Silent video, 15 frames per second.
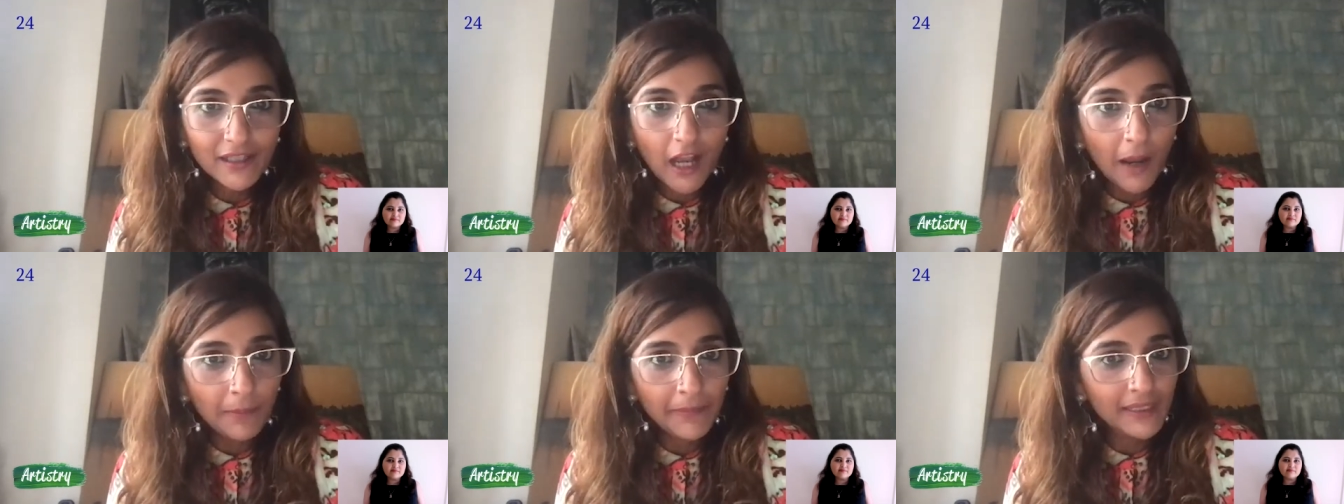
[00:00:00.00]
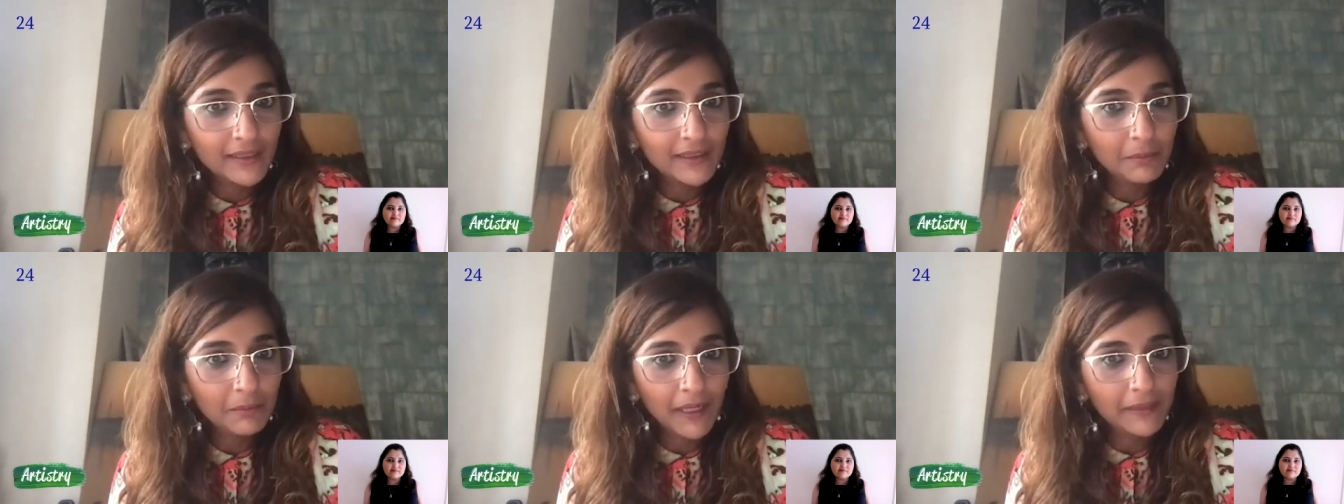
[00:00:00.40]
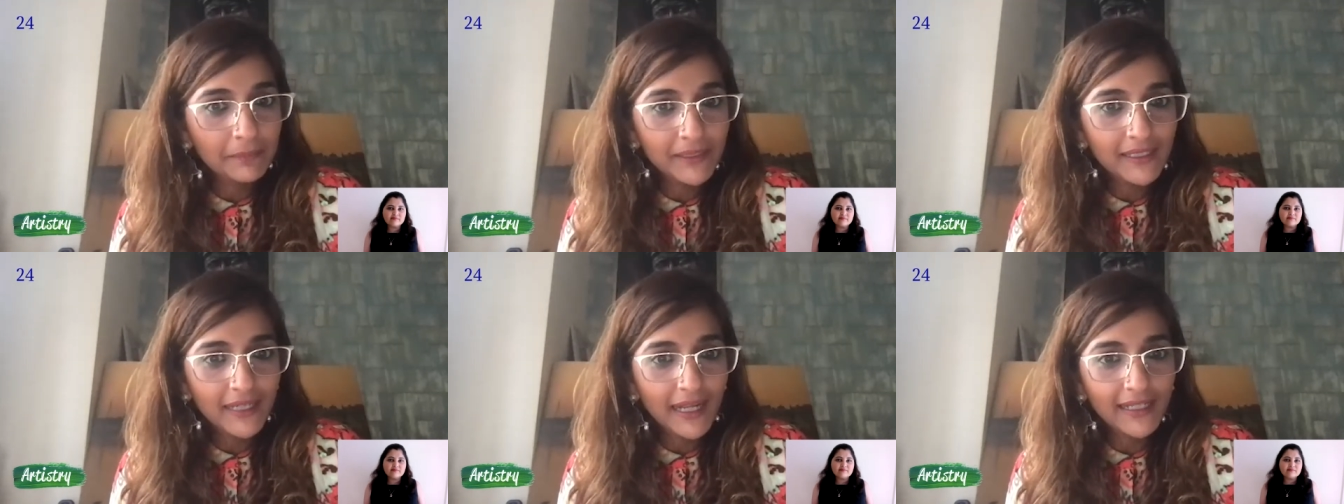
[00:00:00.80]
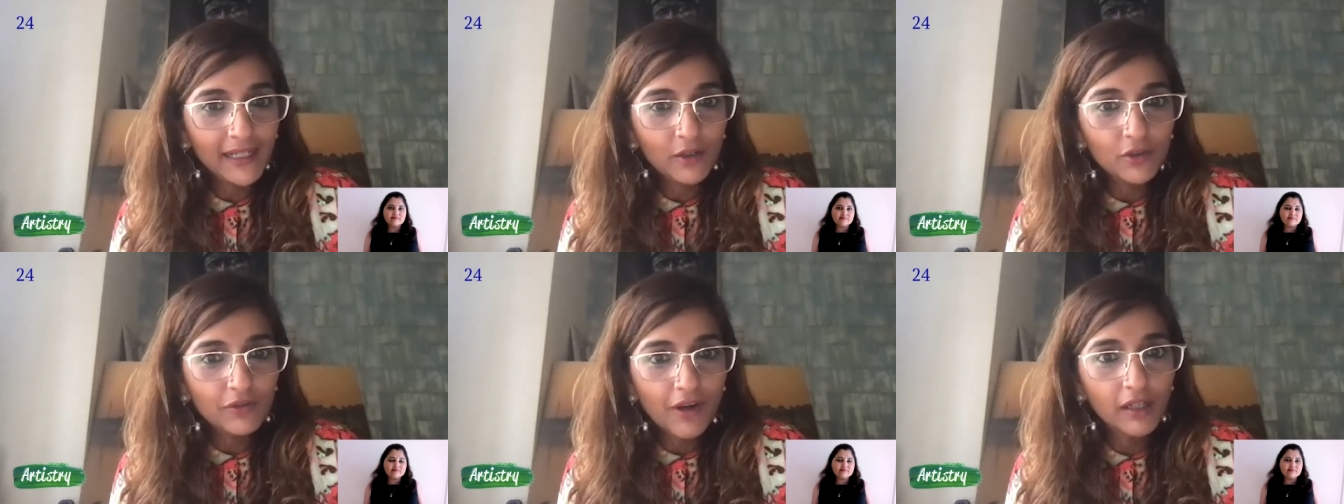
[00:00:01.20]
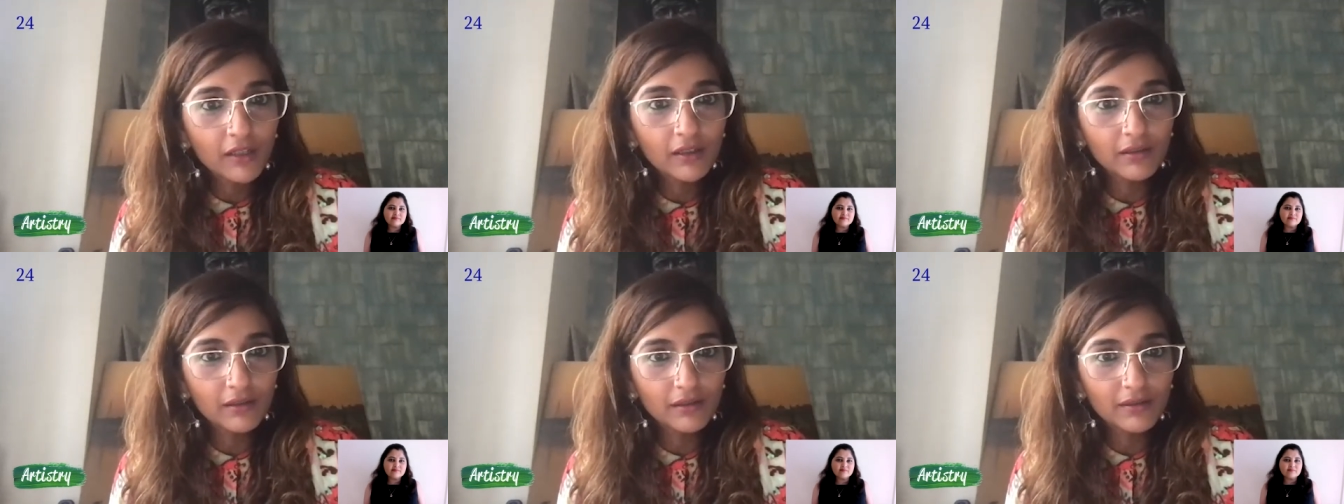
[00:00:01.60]
i mean he might be crying out of
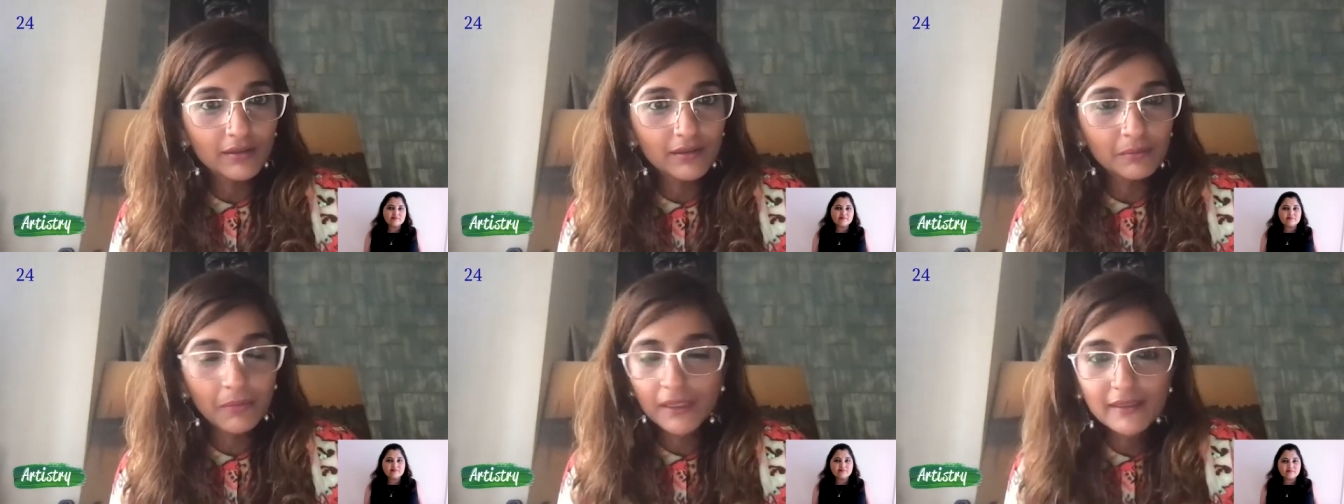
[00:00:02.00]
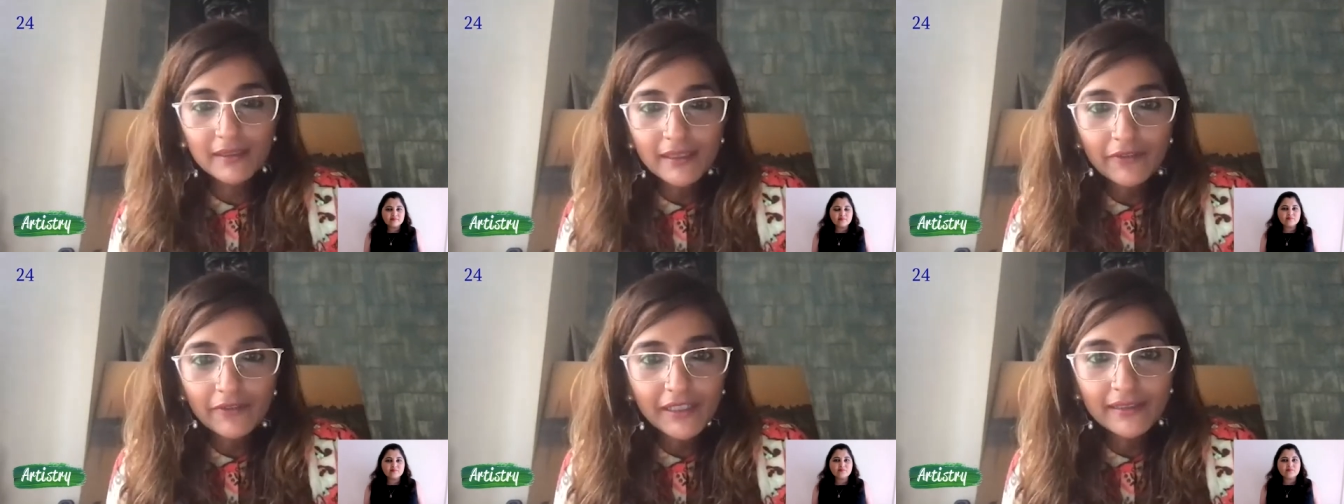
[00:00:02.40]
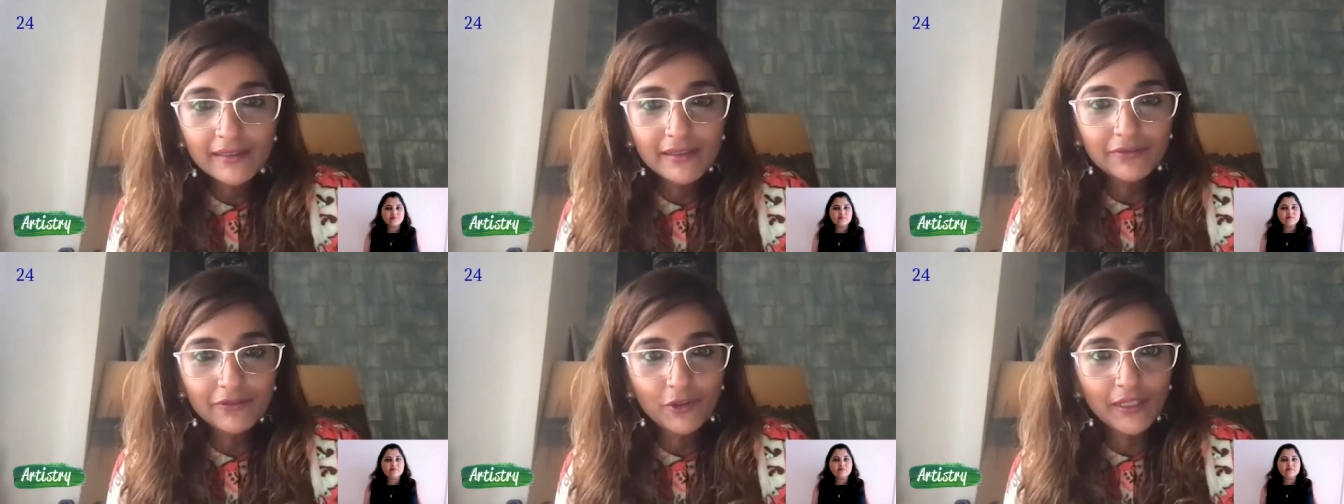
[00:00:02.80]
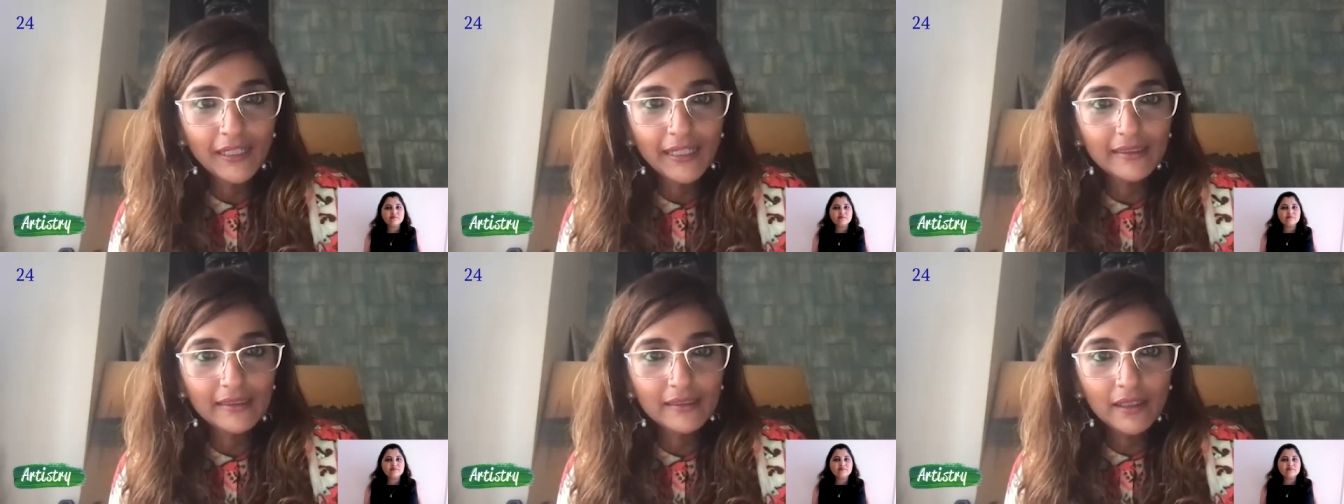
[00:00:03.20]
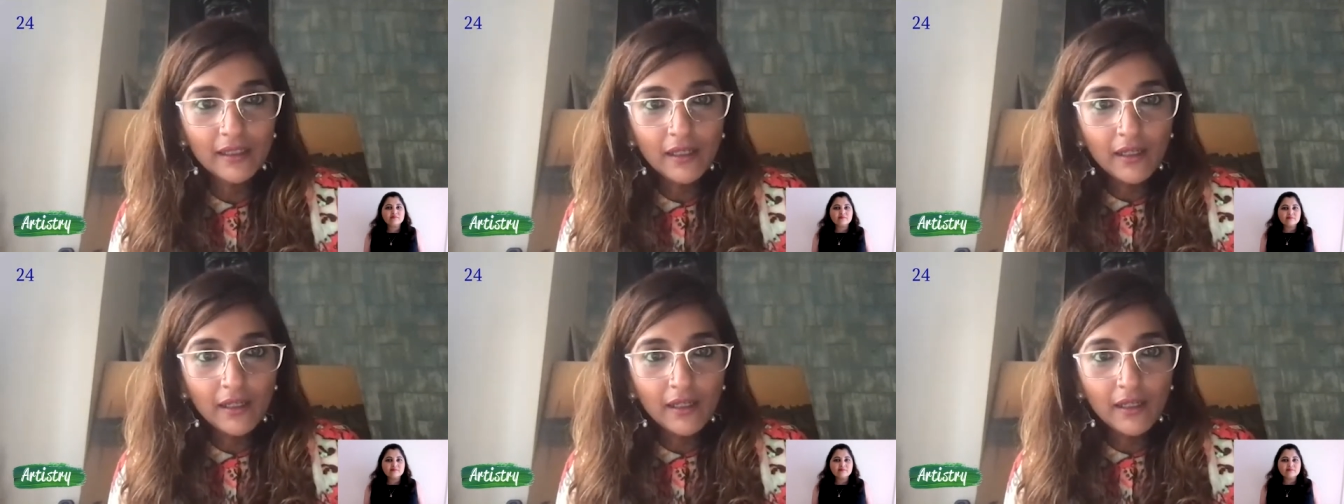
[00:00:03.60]
hunger mustn't have eaten for days